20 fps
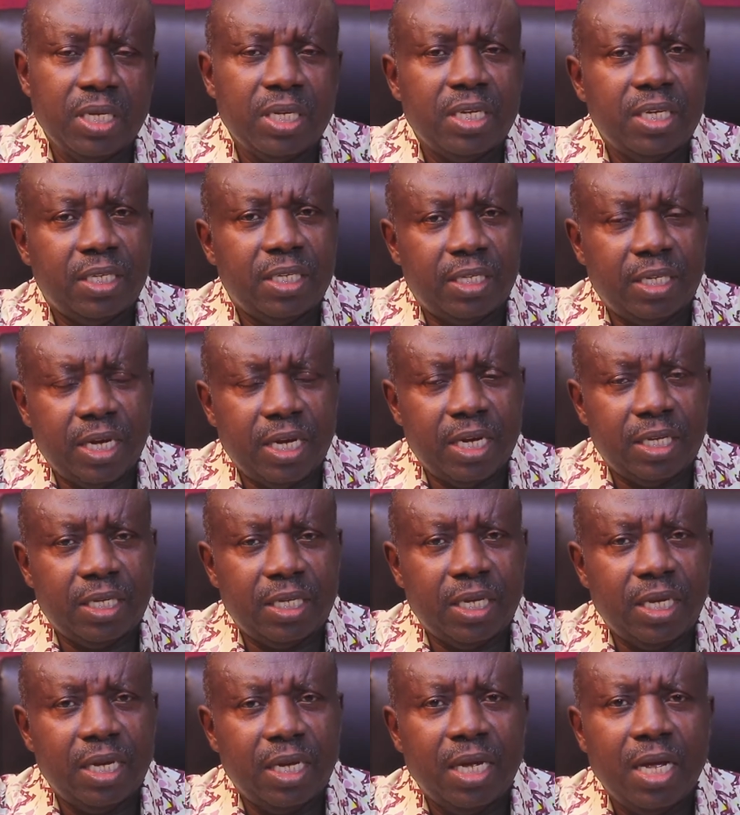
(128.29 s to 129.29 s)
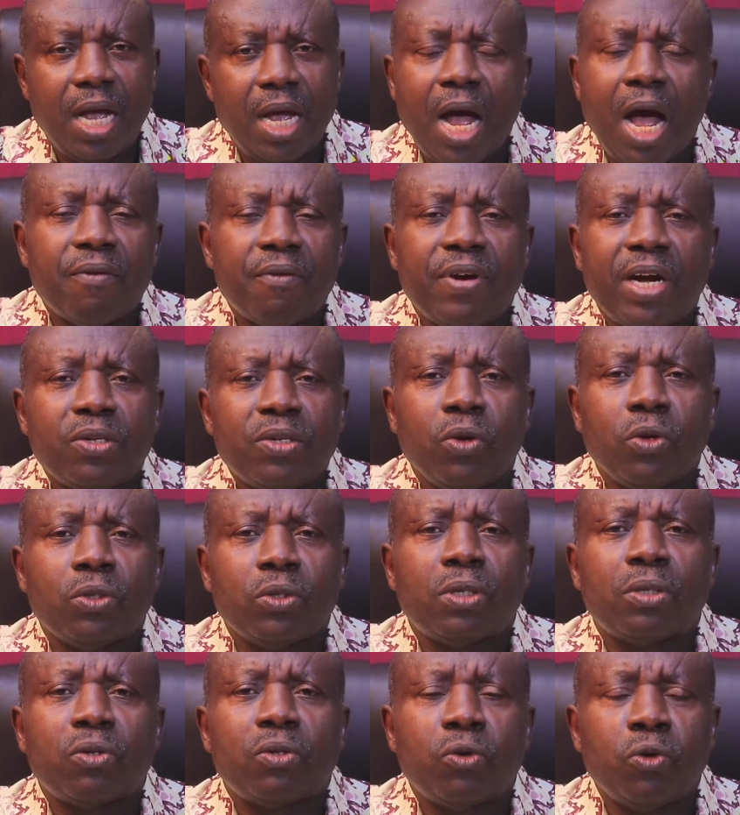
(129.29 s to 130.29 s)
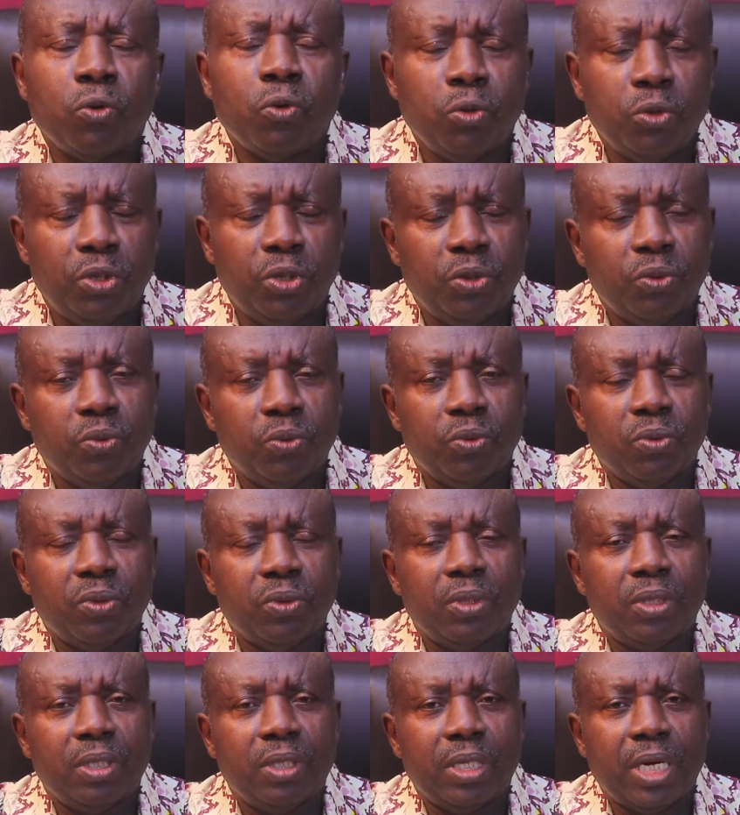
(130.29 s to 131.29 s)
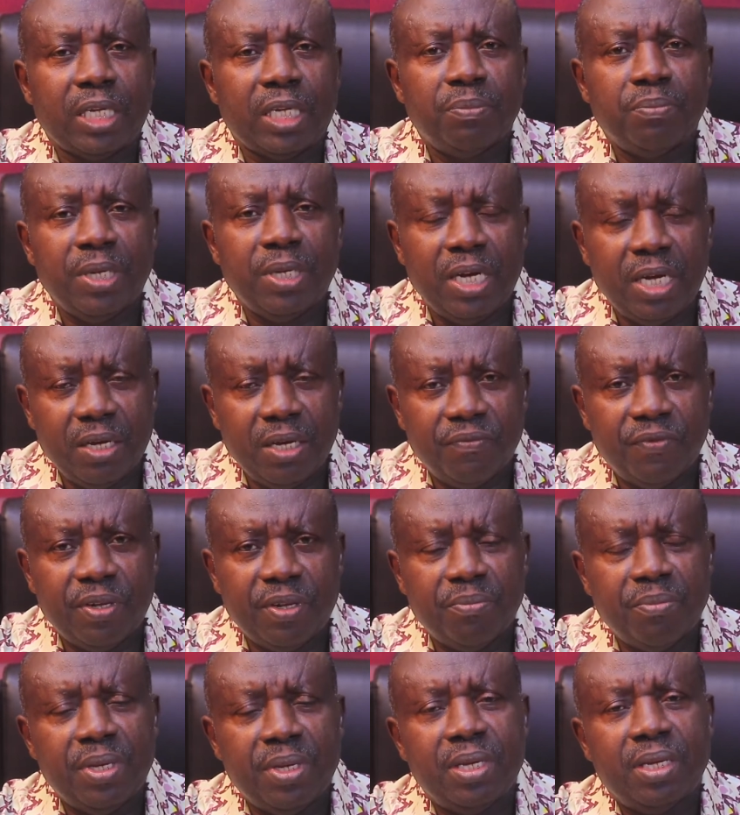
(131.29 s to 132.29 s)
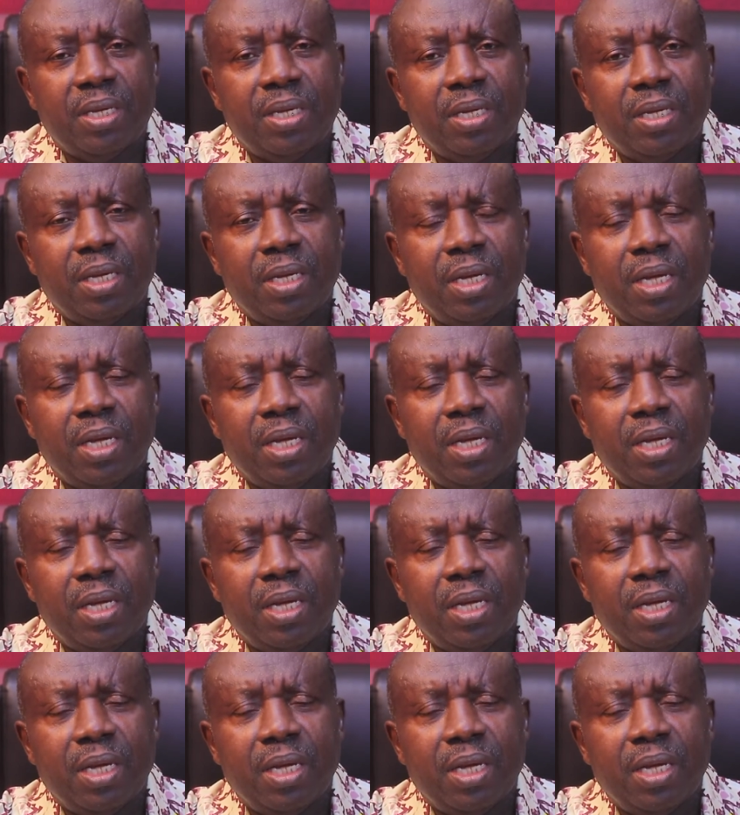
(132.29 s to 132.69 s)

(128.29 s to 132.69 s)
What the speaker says: He said, have I not told you that believe in me?